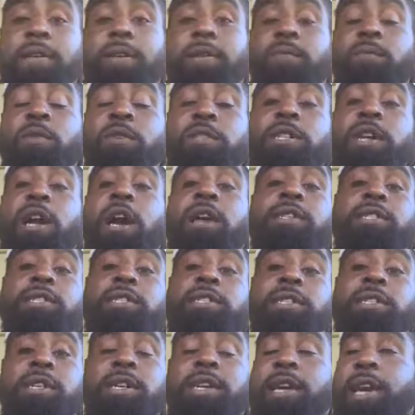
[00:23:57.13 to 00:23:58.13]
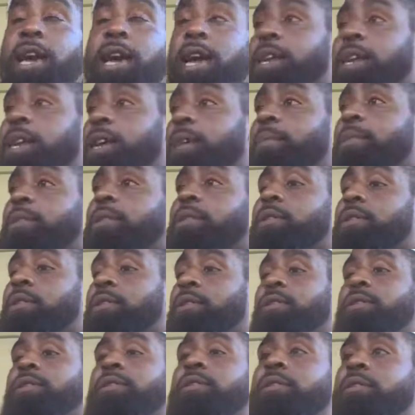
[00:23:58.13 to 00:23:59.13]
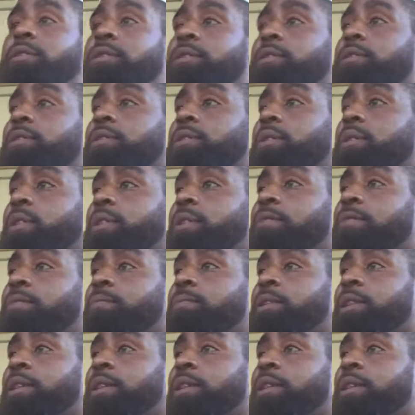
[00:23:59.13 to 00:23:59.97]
what you call his son? God damn it. Nigga from